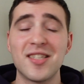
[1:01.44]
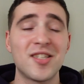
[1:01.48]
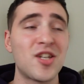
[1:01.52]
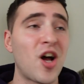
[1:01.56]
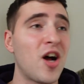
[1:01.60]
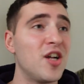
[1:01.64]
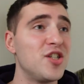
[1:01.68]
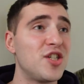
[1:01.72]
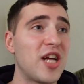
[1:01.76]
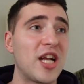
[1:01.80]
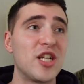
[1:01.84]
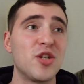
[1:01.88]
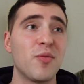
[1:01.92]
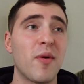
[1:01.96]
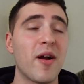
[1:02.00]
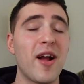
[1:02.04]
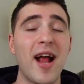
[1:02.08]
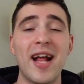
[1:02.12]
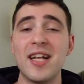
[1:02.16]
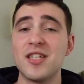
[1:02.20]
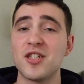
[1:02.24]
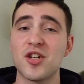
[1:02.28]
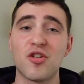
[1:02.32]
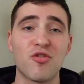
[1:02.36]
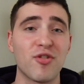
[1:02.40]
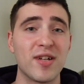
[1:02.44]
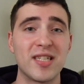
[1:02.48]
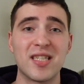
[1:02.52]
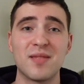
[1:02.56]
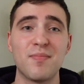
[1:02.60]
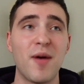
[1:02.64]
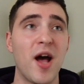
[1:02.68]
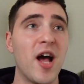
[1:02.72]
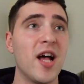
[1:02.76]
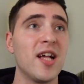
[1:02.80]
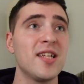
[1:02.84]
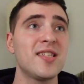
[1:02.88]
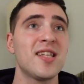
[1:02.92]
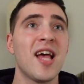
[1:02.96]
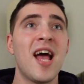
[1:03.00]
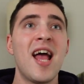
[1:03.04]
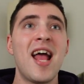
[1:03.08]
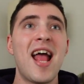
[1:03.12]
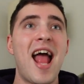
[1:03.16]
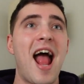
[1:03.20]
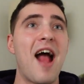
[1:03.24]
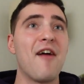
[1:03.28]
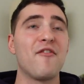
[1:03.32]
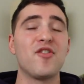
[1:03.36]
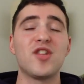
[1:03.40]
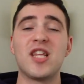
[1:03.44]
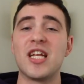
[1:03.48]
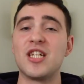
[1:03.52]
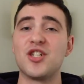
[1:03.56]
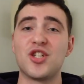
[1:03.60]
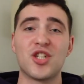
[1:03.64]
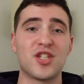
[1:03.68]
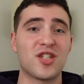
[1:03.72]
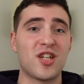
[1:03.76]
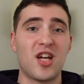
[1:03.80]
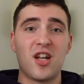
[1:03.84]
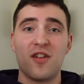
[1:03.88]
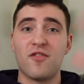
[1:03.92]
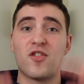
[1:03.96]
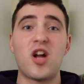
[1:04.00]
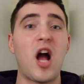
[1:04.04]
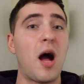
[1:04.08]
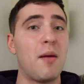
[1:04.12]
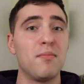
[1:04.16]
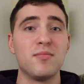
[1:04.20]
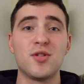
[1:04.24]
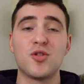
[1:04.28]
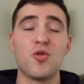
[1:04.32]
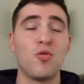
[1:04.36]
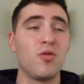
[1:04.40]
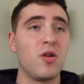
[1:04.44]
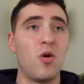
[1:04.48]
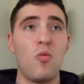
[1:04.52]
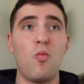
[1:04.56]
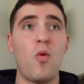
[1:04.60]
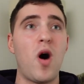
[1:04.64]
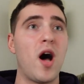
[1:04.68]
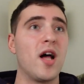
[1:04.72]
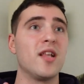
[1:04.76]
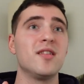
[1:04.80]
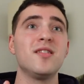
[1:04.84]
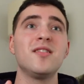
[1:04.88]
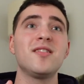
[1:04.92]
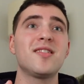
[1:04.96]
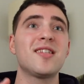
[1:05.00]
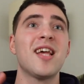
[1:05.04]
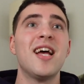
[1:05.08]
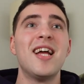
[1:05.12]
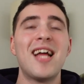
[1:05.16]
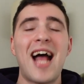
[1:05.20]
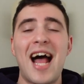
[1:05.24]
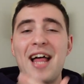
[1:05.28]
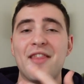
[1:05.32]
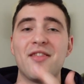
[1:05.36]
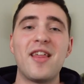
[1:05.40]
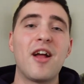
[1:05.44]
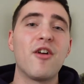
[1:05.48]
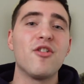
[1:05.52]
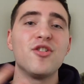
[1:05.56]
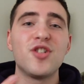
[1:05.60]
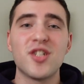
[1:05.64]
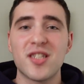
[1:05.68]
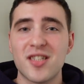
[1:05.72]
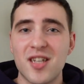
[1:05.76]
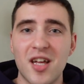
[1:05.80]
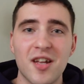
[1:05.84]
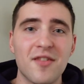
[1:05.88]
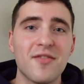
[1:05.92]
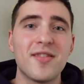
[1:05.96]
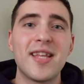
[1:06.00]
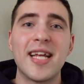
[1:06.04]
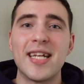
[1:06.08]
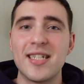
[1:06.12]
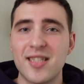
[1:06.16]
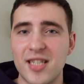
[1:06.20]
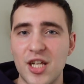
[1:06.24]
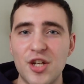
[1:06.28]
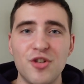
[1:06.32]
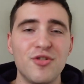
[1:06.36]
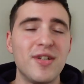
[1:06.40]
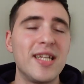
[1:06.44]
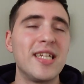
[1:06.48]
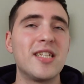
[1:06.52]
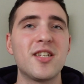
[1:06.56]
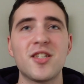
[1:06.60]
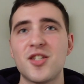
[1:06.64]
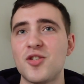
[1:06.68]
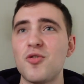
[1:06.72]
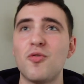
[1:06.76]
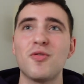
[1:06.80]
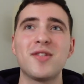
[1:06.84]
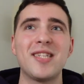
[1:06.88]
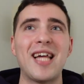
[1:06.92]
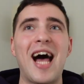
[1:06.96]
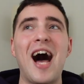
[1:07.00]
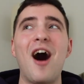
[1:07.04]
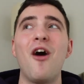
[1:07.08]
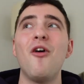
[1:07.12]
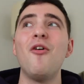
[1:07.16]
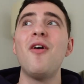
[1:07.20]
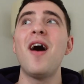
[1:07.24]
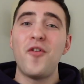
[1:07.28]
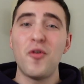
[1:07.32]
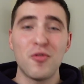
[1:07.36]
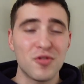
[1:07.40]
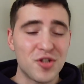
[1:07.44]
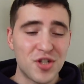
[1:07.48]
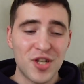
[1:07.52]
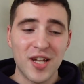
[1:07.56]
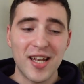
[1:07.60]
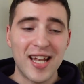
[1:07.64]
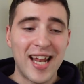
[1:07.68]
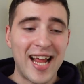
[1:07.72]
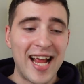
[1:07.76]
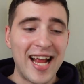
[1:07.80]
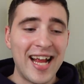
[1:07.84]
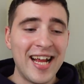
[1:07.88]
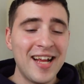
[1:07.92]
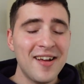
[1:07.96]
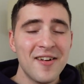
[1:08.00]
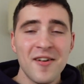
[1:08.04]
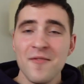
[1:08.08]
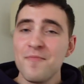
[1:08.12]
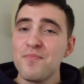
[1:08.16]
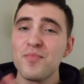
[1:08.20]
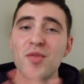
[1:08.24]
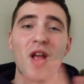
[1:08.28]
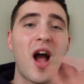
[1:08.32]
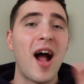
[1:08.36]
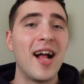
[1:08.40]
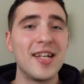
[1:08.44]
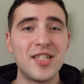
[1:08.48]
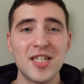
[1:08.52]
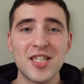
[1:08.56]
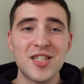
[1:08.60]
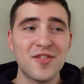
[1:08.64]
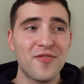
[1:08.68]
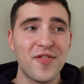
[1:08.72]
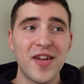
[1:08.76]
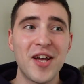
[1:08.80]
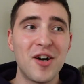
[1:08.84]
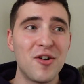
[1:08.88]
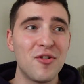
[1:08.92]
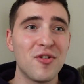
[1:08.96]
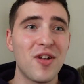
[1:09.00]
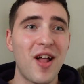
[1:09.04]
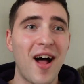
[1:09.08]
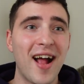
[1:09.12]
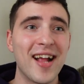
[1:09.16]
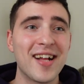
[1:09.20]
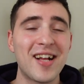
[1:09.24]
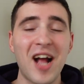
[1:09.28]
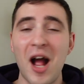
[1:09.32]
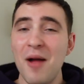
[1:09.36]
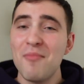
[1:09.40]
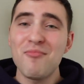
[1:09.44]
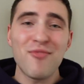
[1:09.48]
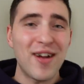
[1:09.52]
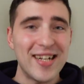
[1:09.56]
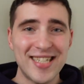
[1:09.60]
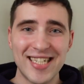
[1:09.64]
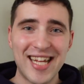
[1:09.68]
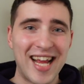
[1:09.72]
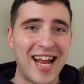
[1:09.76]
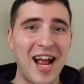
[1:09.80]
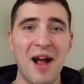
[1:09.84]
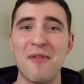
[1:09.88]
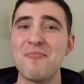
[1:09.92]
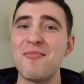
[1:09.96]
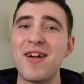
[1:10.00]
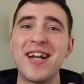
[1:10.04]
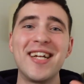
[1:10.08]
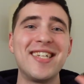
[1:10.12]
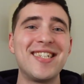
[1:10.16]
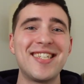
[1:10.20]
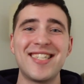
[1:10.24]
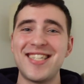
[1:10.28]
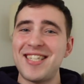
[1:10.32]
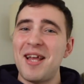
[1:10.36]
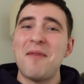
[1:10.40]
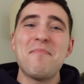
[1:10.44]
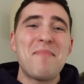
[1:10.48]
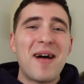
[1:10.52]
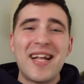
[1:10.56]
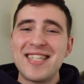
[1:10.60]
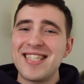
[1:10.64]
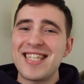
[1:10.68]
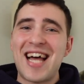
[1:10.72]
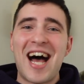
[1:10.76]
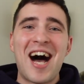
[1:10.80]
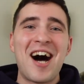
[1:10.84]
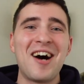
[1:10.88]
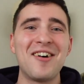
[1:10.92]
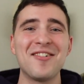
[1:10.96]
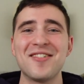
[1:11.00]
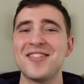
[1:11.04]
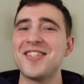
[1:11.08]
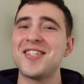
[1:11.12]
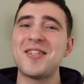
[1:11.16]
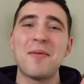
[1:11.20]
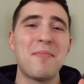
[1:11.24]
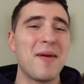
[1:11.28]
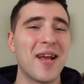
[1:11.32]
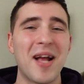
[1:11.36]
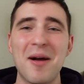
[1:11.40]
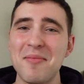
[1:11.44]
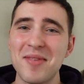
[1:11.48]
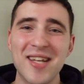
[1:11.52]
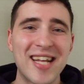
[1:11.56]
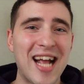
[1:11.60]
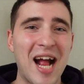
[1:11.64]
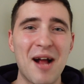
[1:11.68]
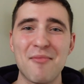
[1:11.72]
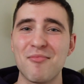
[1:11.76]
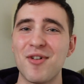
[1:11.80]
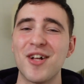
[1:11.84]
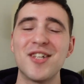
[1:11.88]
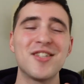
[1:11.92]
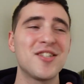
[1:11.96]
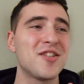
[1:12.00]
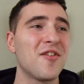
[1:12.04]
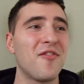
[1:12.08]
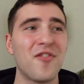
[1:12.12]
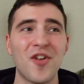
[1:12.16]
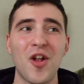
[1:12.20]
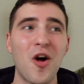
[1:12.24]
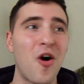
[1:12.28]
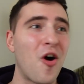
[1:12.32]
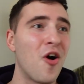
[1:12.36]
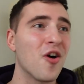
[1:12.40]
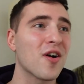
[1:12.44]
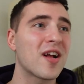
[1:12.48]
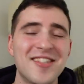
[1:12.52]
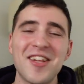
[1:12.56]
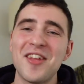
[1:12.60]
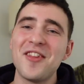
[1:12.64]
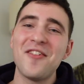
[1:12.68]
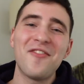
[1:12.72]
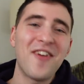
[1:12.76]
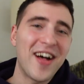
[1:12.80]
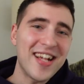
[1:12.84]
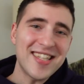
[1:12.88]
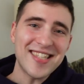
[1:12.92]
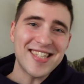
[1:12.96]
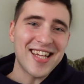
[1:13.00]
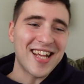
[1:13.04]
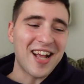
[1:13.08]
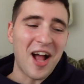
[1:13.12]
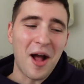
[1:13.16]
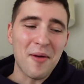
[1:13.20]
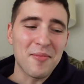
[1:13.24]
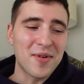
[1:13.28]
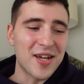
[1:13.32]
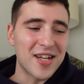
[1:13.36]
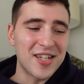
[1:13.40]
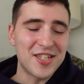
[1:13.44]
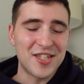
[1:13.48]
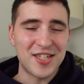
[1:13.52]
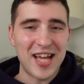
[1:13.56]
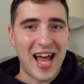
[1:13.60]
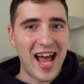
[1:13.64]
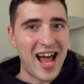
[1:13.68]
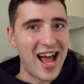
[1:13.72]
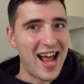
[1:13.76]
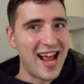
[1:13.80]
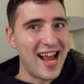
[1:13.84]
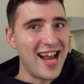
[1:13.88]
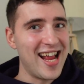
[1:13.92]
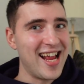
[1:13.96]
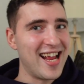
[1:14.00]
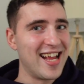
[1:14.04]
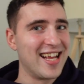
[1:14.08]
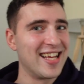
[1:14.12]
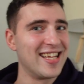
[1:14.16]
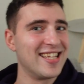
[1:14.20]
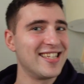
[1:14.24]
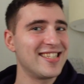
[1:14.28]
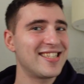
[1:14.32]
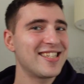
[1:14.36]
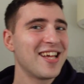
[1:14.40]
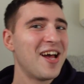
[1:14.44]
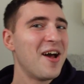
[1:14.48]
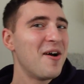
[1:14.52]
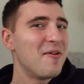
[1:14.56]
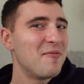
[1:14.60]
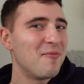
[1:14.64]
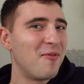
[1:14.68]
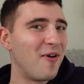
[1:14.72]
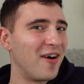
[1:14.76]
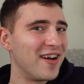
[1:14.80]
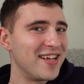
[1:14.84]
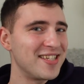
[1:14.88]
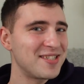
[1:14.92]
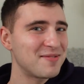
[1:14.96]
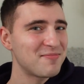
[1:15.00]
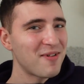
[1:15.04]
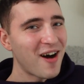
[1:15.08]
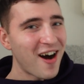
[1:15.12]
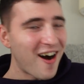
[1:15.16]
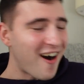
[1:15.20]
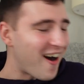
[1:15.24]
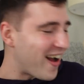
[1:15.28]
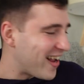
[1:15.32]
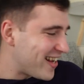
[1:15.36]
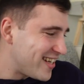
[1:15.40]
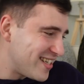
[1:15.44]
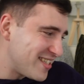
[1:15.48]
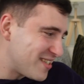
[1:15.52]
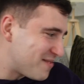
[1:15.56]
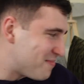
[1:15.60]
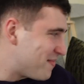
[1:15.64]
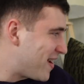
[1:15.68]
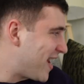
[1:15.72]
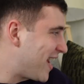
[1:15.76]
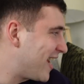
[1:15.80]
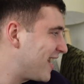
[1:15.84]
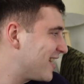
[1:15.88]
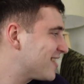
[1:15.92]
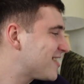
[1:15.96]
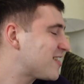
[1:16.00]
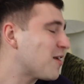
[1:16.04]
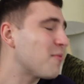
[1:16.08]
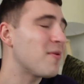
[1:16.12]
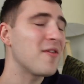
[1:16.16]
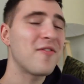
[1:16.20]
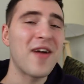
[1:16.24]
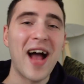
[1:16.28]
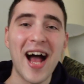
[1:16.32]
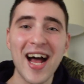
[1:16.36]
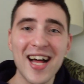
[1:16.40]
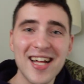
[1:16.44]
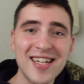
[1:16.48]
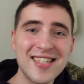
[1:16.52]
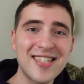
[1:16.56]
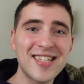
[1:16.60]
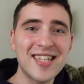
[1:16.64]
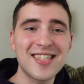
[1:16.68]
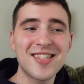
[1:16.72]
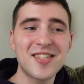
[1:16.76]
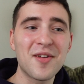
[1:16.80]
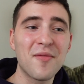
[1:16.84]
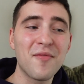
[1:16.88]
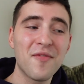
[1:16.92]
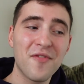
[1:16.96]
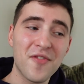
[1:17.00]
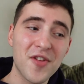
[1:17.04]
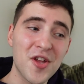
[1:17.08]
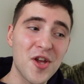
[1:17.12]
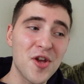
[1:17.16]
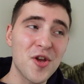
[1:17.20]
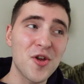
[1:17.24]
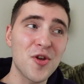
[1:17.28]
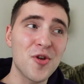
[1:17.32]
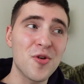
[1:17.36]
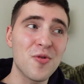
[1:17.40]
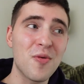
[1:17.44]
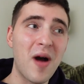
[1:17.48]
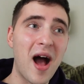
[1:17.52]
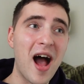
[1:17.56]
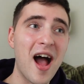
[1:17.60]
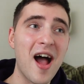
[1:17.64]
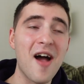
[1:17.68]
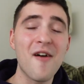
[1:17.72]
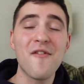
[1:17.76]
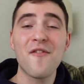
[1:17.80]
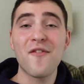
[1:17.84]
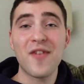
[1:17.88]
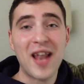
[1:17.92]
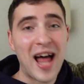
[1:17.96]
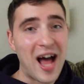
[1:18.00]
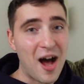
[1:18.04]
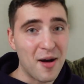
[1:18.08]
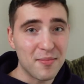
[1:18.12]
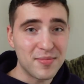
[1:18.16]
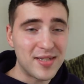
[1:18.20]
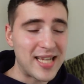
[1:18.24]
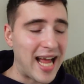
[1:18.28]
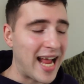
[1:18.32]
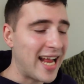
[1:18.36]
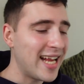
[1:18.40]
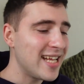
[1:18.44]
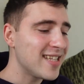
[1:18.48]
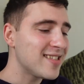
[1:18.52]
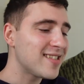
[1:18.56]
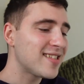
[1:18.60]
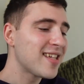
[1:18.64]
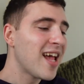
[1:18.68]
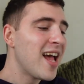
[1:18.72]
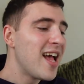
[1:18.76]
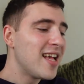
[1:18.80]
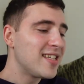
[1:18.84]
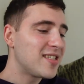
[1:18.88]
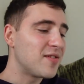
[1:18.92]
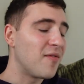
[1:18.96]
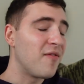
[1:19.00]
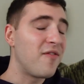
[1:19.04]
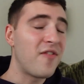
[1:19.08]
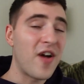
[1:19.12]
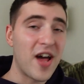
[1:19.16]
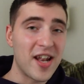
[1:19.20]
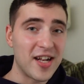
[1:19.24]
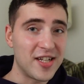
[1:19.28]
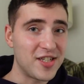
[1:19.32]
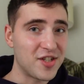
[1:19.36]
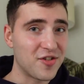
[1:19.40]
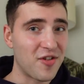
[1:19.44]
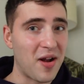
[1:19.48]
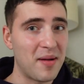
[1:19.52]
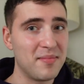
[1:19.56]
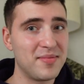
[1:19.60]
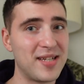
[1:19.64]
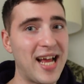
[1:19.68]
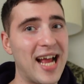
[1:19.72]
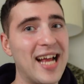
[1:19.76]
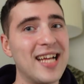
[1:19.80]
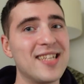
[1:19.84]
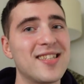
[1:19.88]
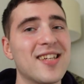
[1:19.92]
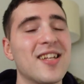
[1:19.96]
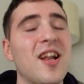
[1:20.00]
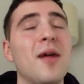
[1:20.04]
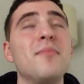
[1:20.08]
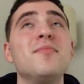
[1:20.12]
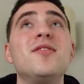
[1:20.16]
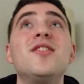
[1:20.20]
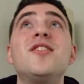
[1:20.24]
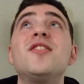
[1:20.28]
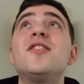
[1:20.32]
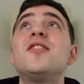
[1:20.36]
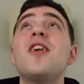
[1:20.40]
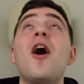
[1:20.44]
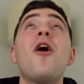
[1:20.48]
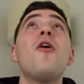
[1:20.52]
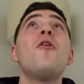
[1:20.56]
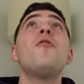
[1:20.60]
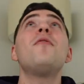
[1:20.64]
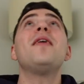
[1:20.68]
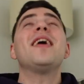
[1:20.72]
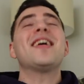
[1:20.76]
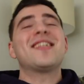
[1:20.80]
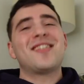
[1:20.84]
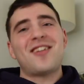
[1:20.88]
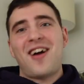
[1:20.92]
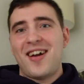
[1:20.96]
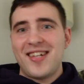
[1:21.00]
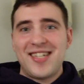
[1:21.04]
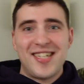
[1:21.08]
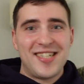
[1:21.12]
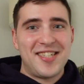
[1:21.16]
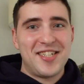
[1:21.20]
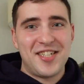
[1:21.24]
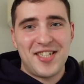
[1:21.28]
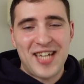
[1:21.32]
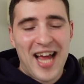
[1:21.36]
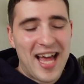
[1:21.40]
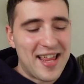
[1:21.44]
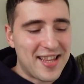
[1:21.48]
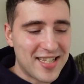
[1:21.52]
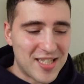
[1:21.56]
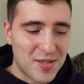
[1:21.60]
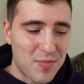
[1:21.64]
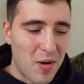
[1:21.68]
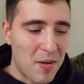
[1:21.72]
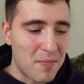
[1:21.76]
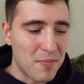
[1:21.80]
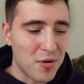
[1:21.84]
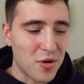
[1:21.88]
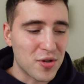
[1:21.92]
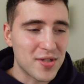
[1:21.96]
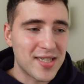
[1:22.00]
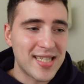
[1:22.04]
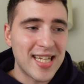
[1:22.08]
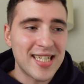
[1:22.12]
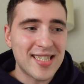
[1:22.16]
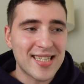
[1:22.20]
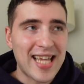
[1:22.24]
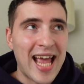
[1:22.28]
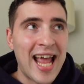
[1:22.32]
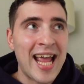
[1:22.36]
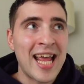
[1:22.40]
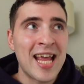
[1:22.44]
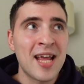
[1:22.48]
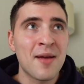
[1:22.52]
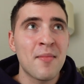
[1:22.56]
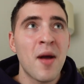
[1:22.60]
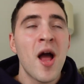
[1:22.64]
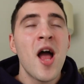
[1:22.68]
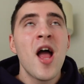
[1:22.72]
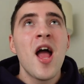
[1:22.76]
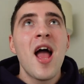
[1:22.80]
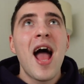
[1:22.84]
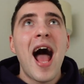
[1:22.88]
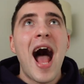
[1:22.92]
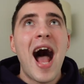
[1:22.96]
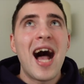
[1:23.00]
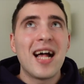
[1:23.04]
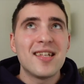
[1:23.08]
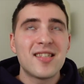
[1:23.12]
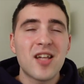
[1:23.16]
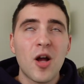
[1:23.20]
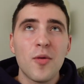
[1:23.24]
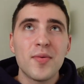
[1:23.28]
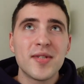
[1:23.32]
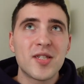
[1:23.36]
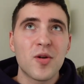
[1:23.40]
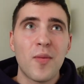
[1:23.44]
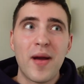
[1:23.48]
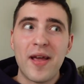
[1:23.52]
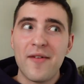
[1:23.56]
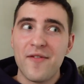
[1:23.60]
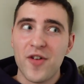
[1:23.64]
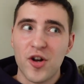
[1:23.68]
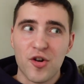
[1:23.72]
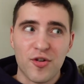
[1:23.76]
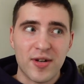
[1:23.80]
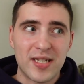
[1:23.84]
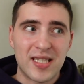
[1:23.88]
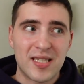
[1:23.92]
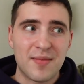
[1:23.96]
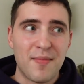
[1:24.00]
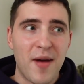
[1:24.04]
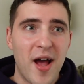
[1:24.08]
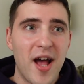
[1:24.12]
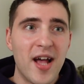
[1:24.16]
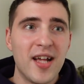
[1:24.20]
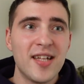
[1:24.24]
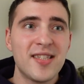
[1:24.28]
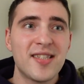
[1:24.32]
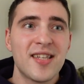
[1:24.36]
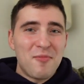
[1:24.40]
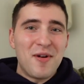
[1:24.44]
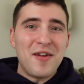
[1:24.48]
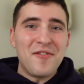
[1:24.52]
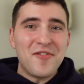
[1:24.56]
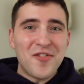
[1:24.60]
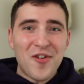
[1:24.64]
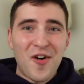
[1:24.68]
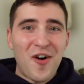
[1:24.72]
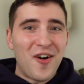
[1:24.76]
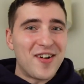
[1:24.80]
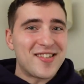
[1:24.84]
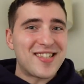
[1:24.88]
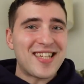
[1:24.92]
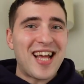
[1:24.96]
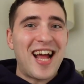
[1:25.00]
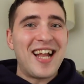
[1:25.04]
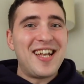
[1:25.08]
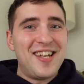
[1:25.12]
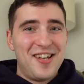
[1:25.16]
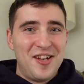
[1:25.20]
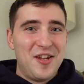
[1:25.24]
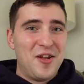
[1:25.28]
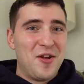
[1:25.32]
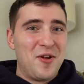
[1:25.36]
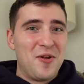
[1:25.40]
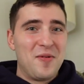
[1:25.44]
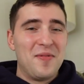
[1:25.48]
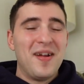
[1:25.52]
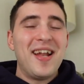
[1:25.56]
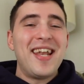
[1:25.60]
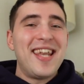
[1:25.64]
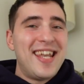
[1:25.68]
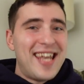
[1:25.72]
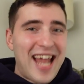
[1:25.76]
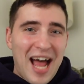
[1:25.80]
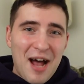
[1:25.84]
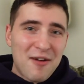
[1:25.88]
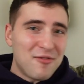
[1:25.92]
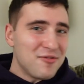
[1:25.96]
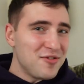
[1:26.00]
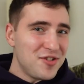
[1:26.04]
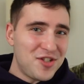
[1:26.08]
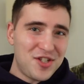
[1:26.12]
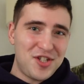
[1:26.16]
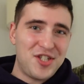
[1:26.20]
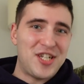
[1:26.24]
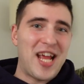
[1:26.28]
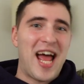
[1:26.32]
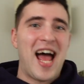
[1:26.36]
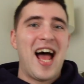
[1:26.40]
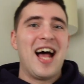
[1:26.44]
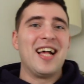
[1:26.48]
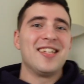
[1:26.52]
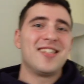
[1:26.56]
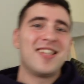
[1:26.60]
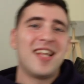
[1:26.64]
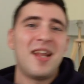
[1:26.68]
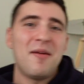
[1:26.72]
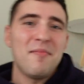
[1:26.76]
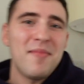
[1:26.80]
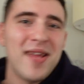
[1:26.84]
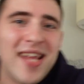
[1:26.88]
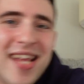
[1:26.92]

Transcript: start of January, end of Christmas, everything just kind of comes all at once and there are just kind of things that you need to sort out. Fortunately, I just feel like I'm ready to sit back down, to pick up the camera, to vlog. So the first thing I'm gonna share is what is behind me. So we've had some few flat updates, some furniture updates, and I'm so excited to share this one because this came as I was away for Christmas. We've got a new lounge chair. So let